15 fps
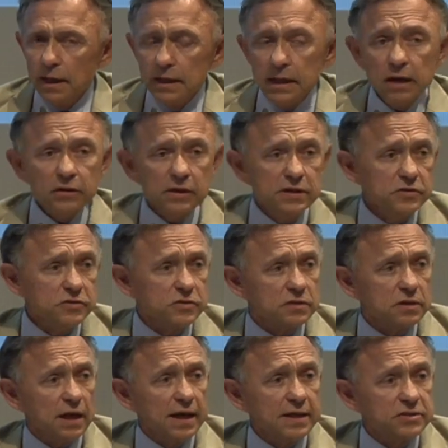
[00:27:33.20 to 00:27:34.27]
Now,
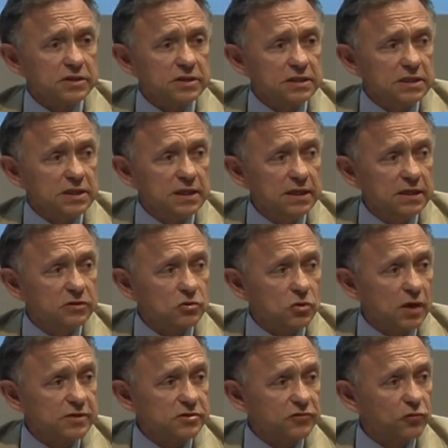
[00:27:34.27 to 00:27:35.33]
is ICT
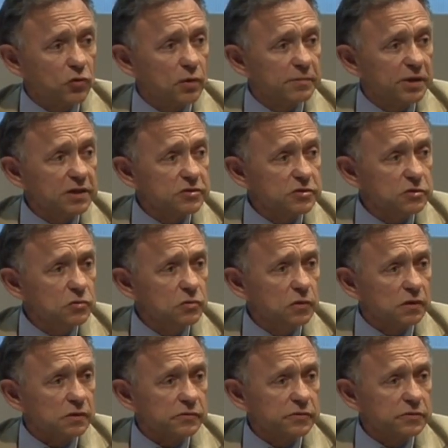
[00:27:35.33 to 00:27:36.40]
transforming
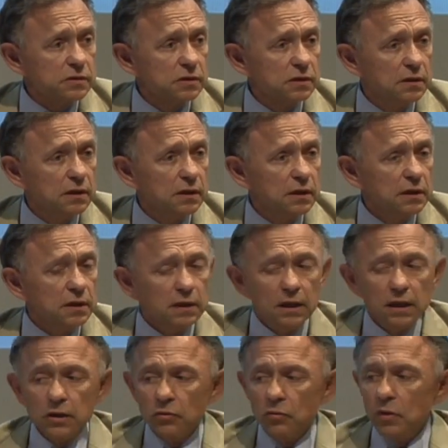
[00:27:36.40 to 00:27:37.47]
schools?
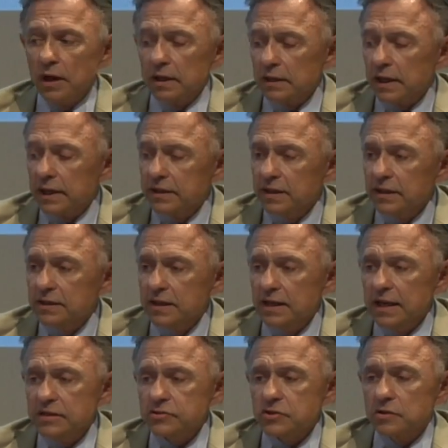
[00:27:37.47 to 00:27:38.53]
Well, I think
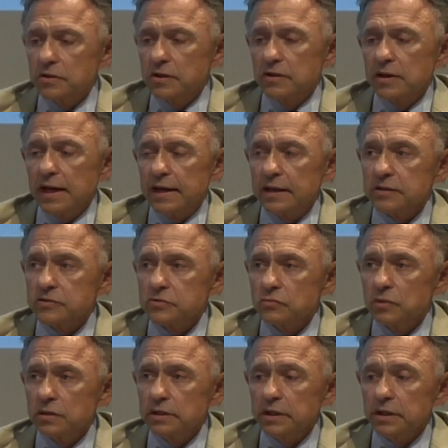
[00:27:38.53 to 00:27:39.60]
the answer to that is
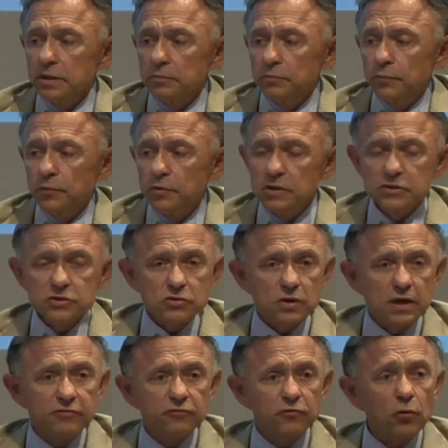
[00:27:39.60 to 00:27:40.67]
really pretty
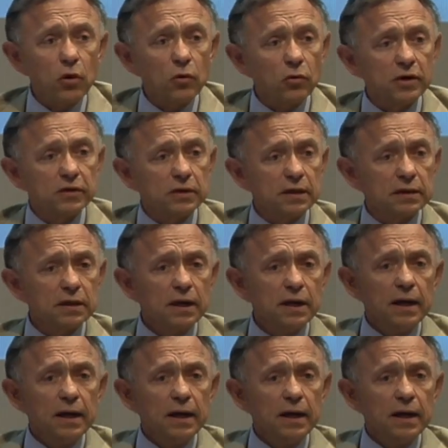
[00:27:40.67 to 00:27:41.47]
straightforward that